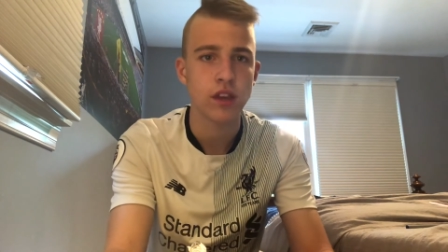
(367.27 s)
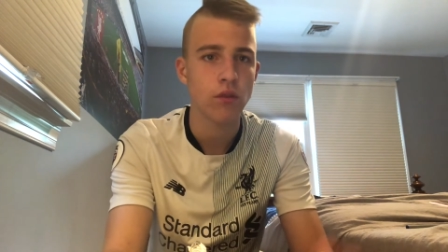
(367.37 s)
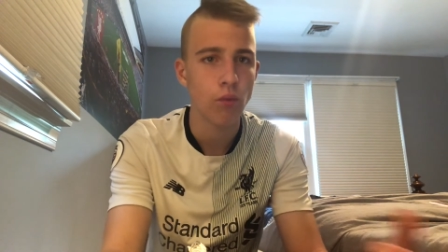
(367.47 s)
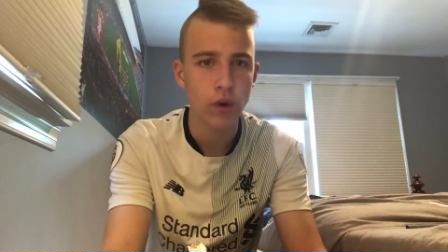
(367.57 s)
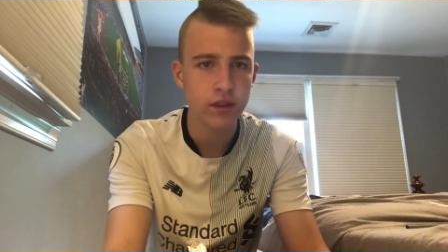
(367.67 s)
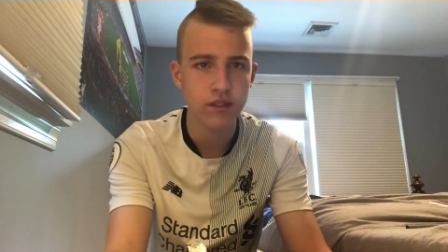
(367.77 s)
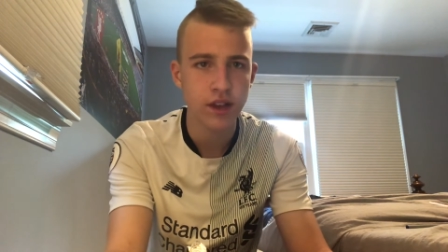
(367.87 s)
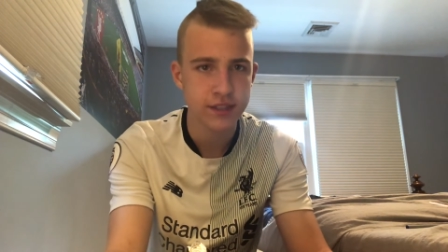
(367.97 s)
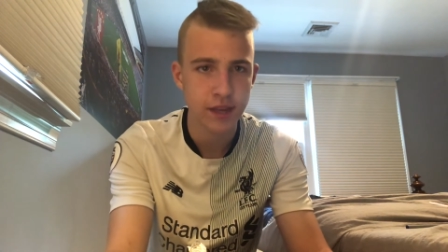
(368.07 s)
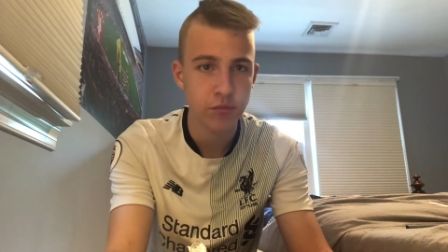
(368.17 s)
Like, when's the
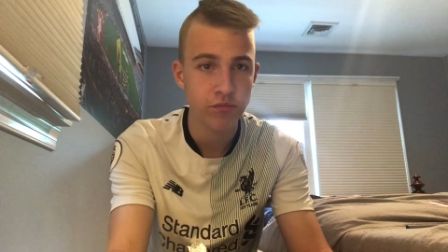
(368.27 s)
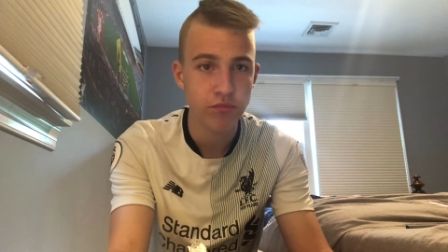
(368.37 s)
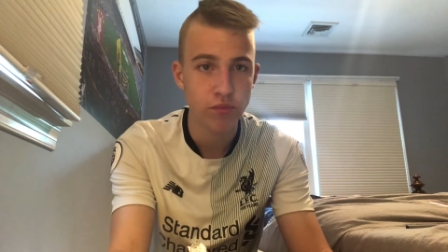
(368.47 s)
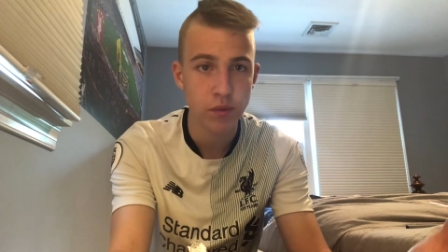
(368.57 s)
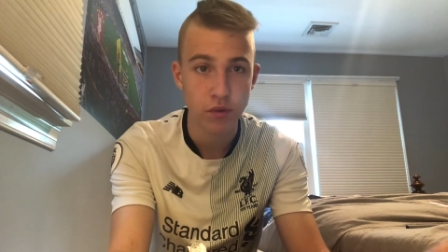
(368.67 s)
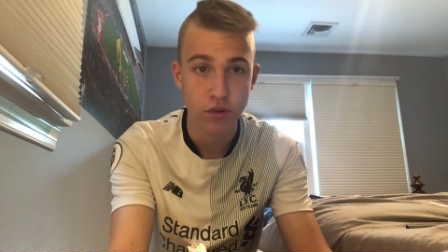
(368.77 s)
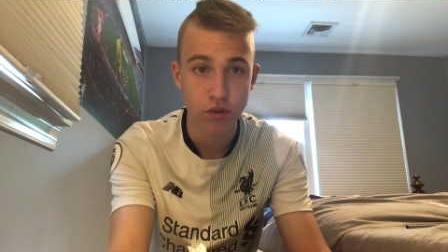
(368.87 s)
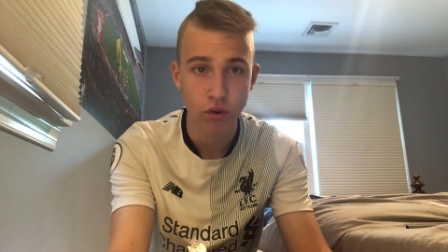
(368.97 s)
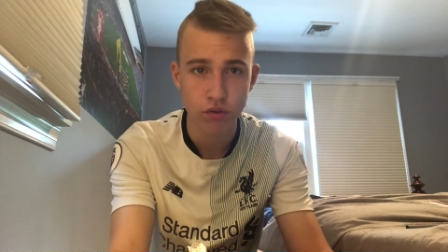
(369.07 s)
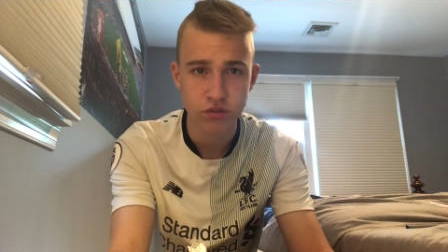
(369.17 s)
last time we were
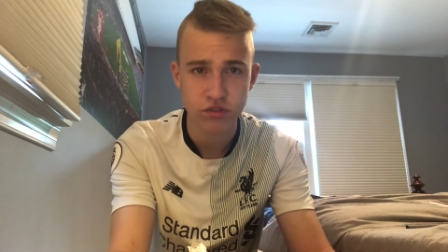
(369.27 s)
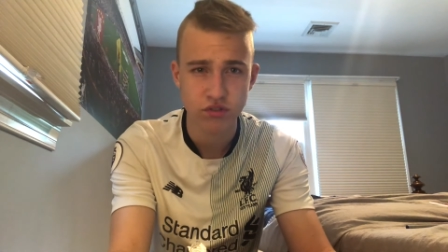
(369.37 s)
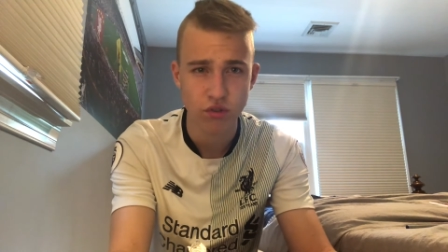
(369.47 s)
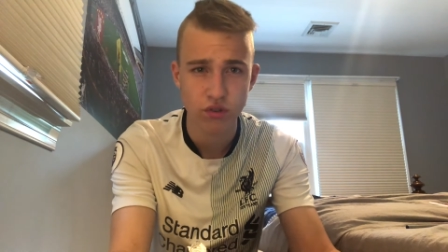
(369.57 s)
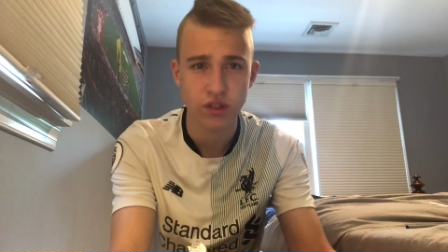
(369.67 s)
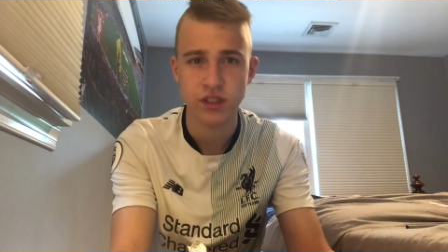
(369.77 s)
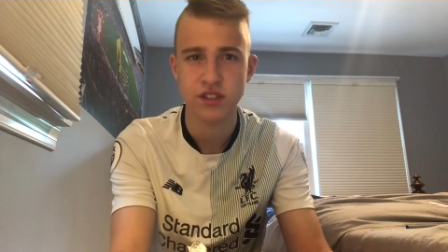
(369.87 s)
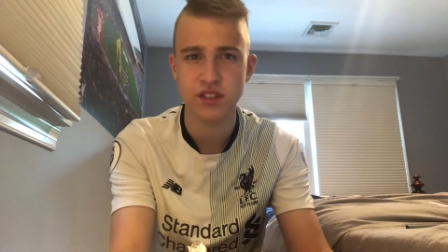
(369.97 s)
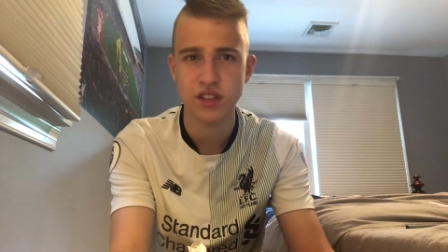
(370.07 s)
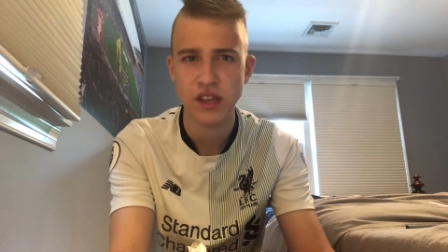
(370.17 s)
goal
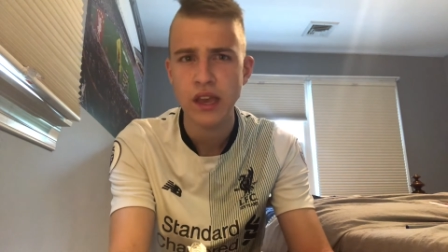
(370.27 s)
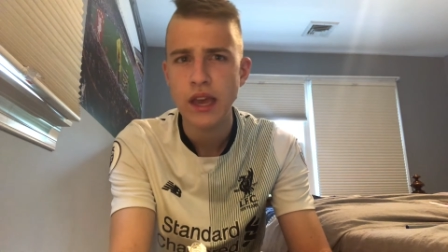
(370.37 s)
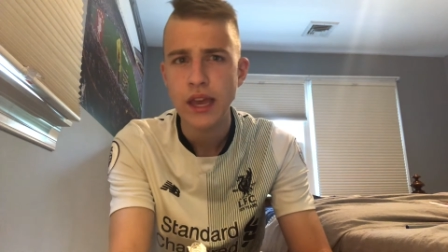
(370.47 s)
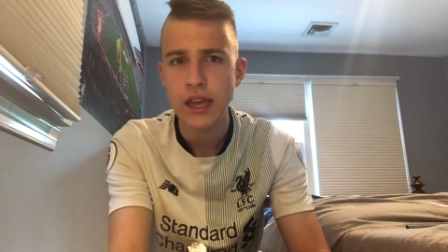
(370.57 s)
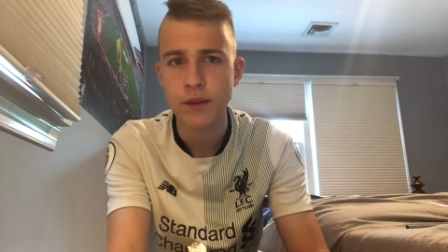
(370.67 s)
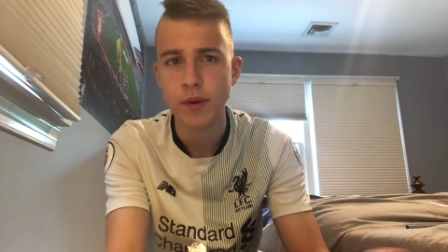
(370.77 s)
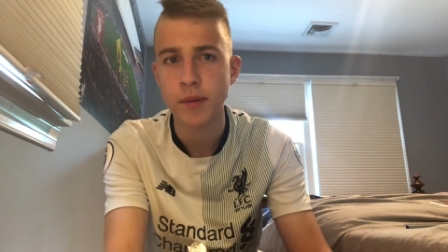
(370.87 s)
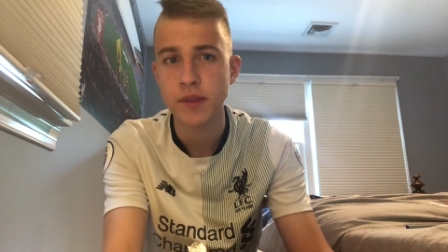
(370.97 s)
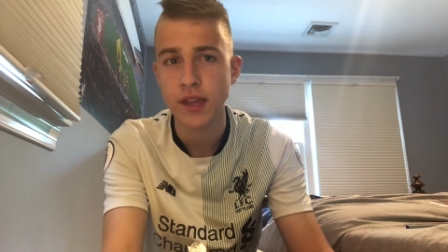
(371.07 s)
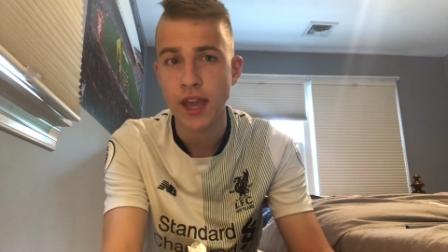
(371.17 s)
scoreless in a
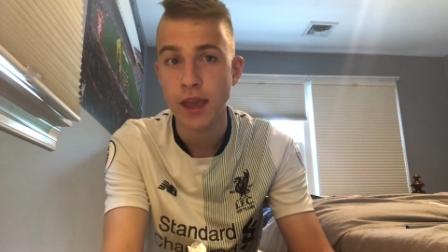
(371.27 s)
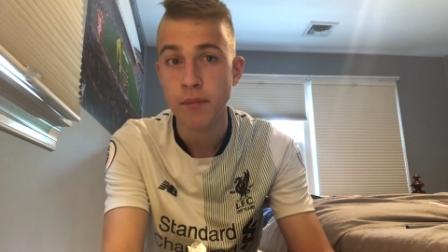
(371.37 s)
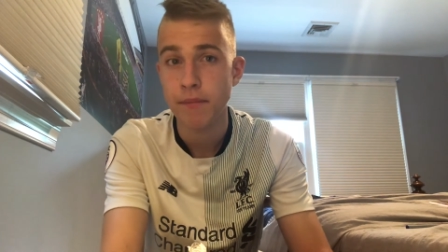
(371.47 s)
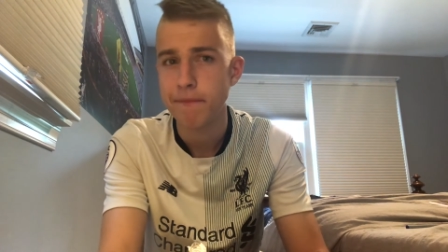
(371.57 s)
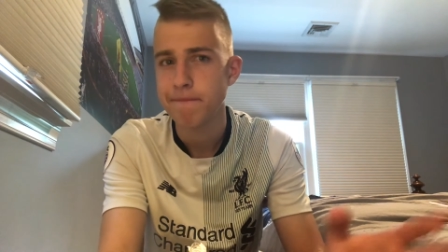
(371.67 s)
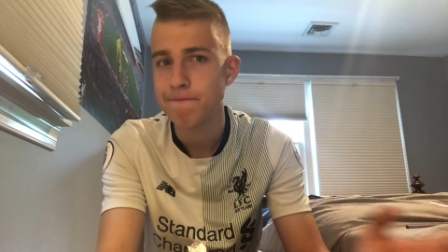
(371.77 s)
Premier League game?